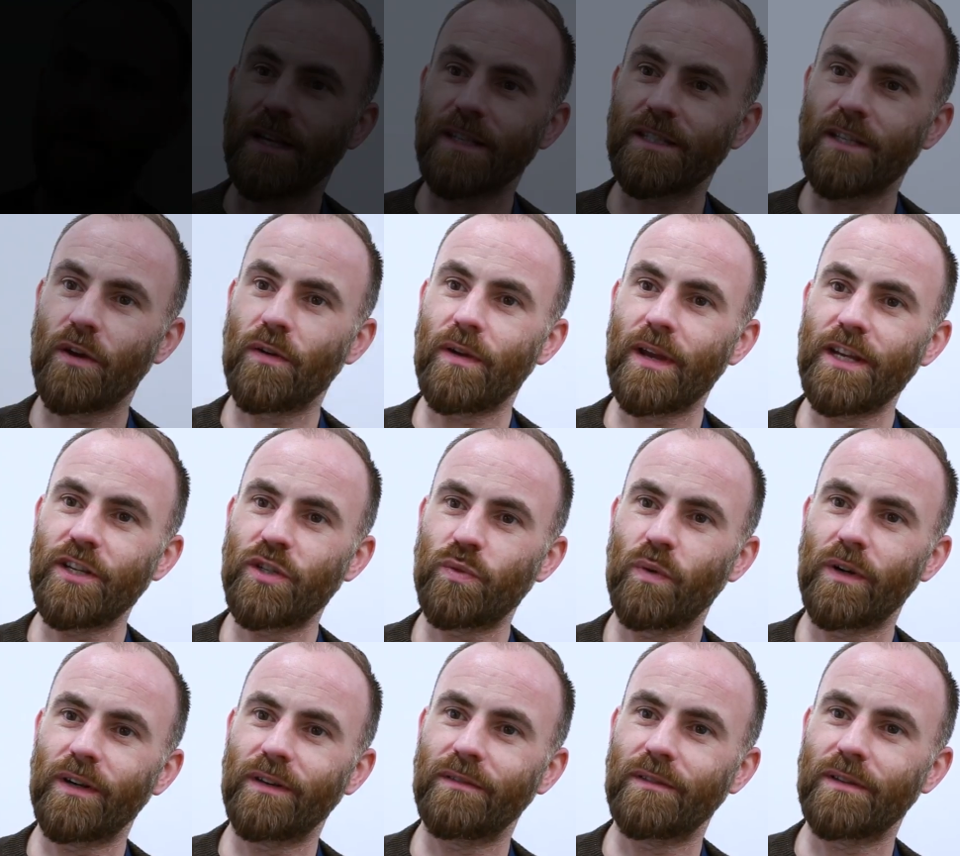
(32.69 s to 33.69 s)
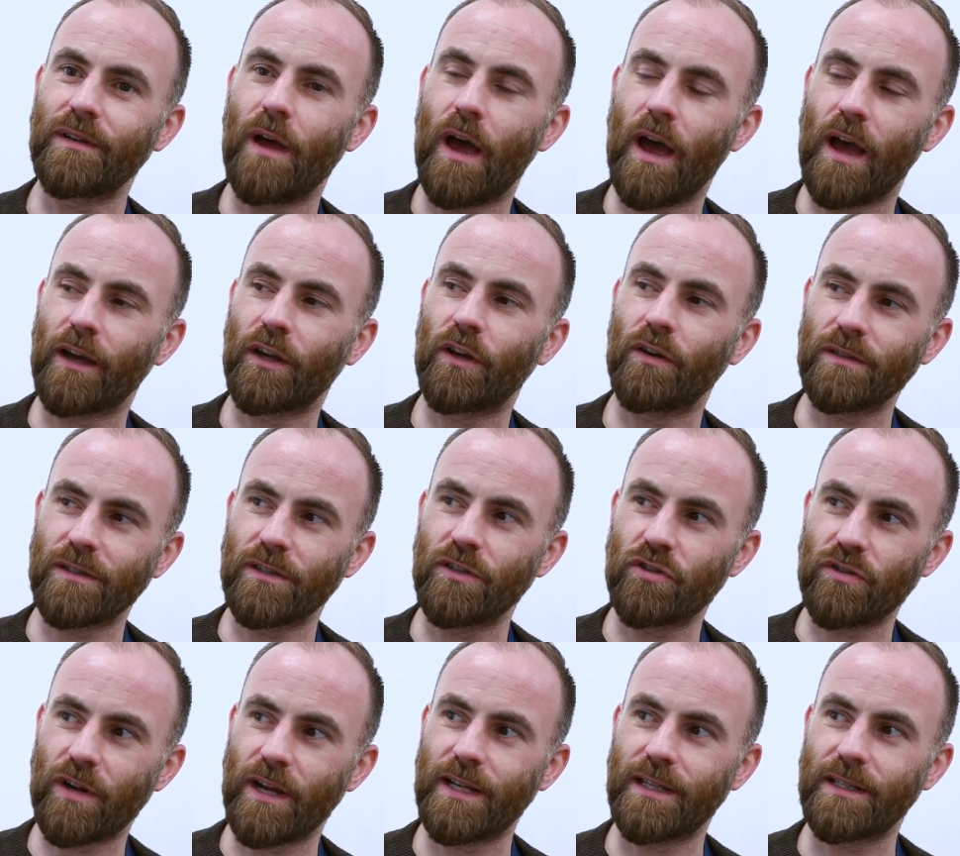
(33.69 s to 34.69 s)
So each one
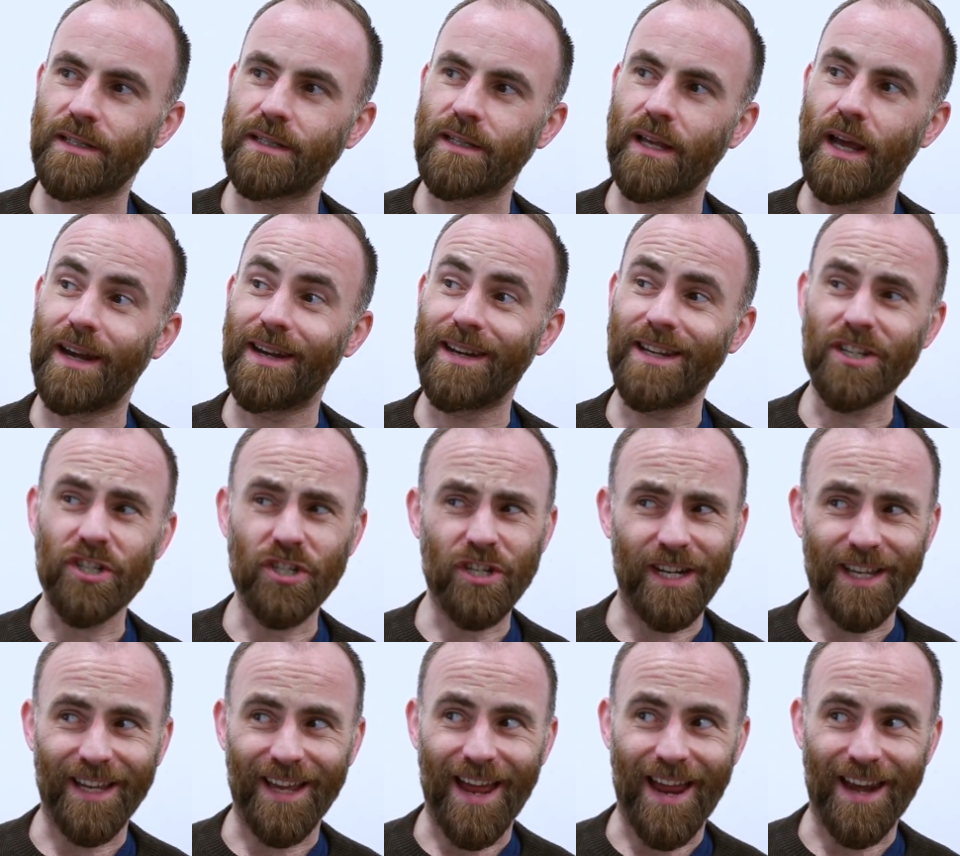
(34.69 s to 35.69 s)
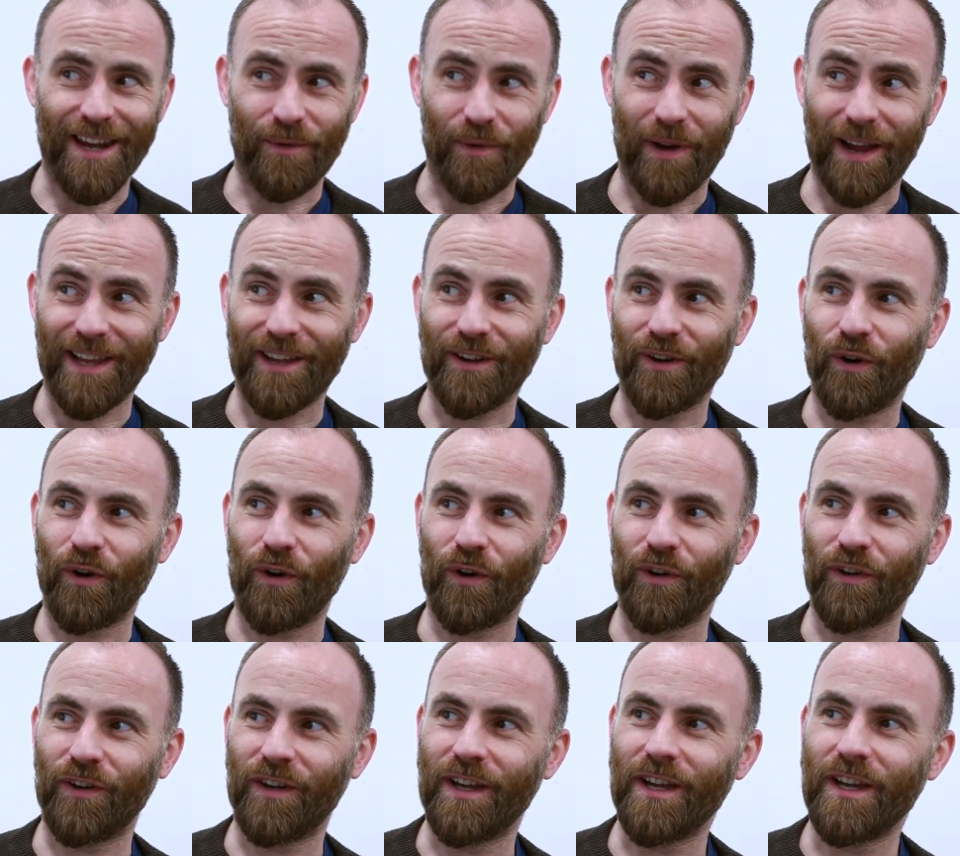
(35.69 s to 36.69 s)
concentrates initially, anyway,
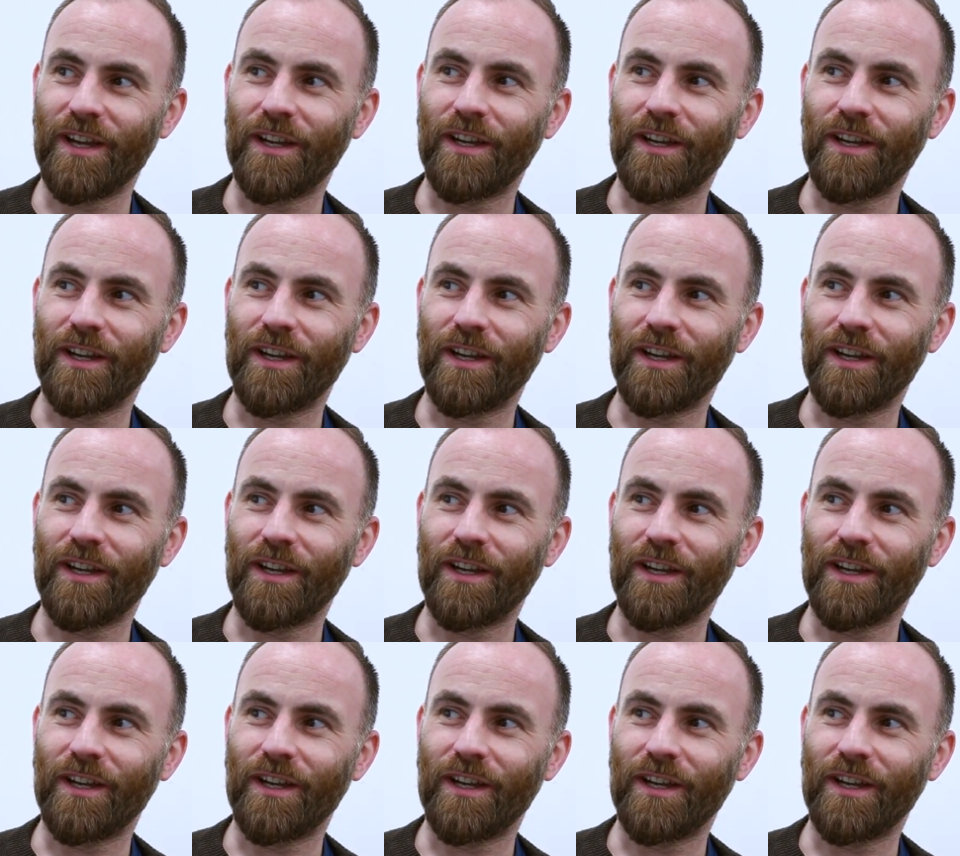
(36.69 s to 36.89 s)
on